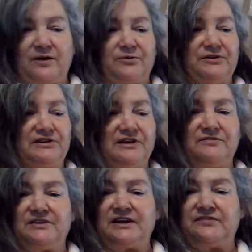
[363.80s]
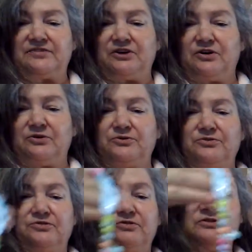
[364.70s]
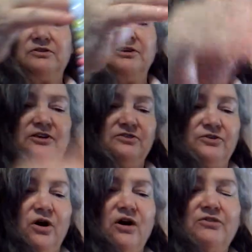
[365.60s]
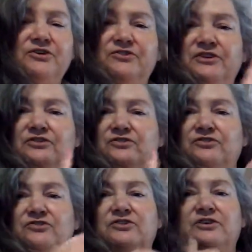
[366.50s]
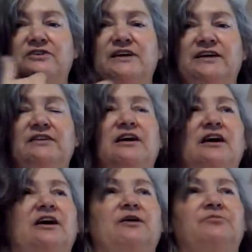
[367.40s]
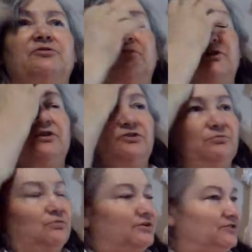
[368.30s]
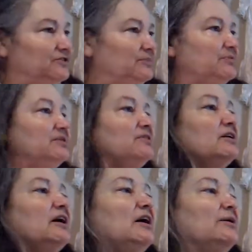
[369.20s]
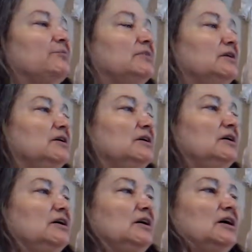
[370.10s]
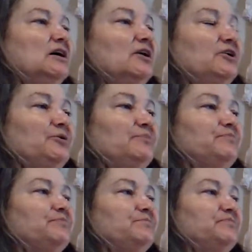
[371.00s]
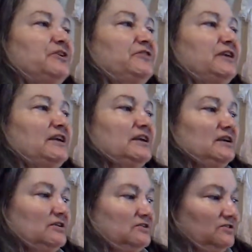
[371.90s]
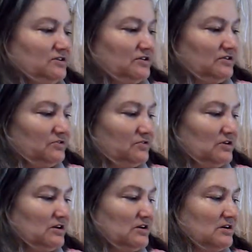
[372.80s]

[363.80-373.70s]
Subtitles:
I would love to get those. So all these things are just going to take time. So what do you do? One step at a time. The thing is